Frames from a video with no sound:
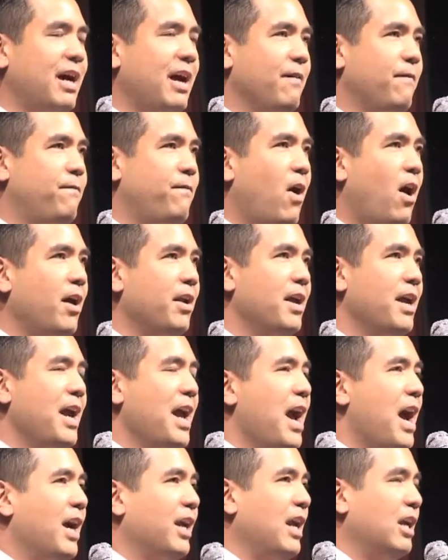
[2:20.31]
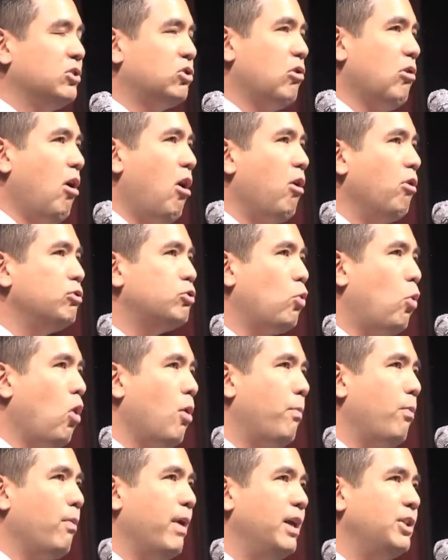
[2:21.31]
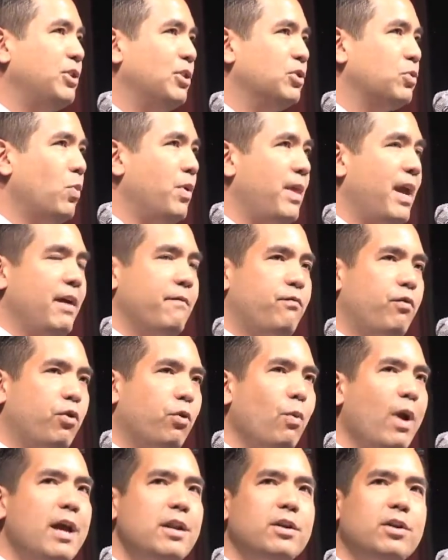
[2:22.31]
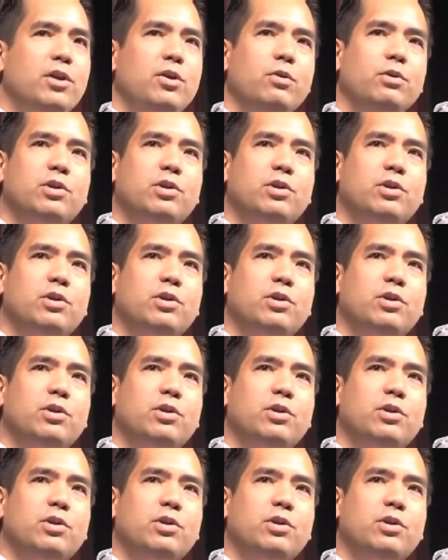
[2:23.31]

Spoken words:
I have fought against large corporations when they have threatened